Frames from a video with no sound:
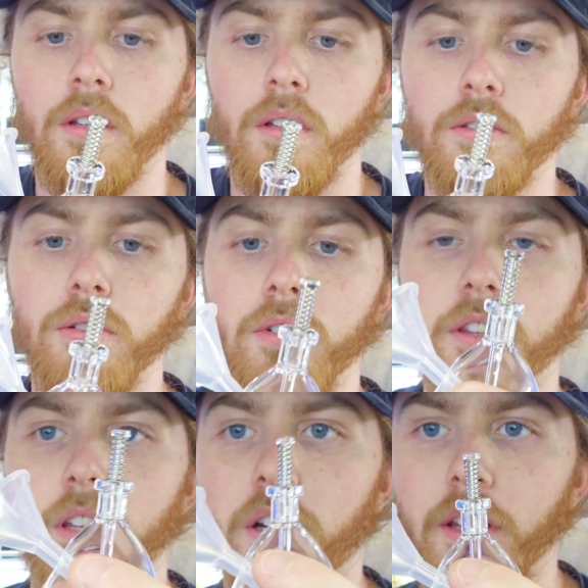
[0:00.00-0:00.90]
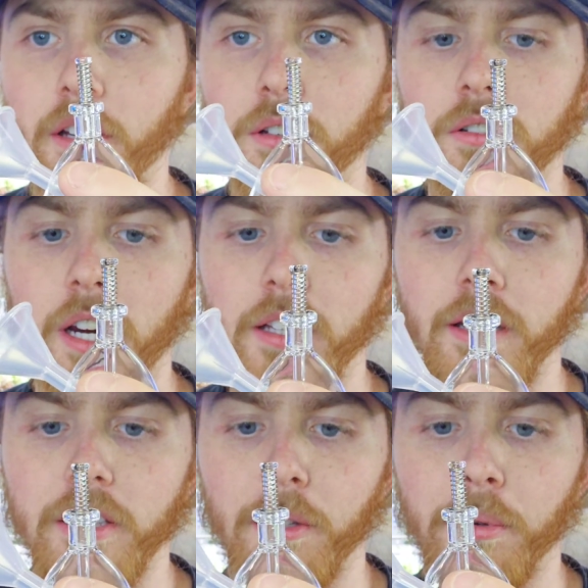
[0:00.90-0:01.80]
tool right there, and that goes right, and
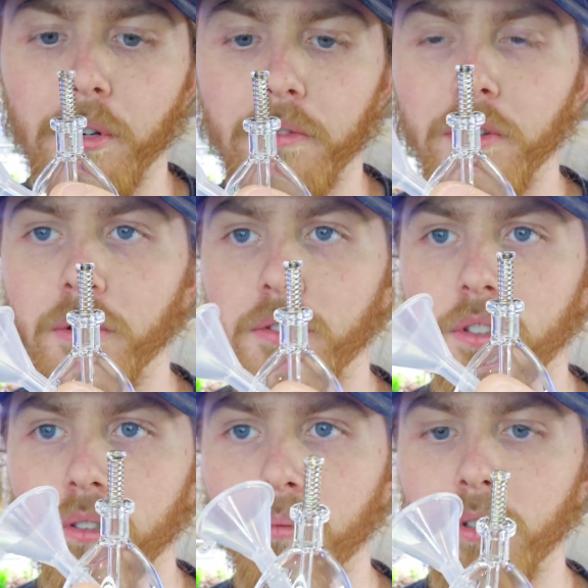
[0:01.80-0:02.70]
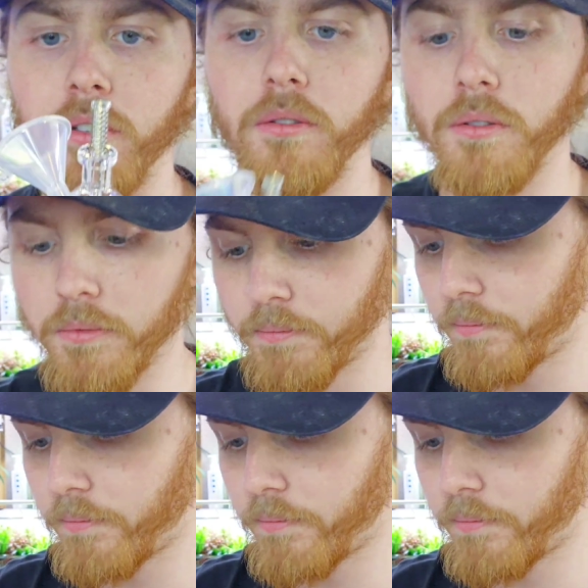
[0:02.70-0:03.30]
that's how you pour the food. So pretty cool.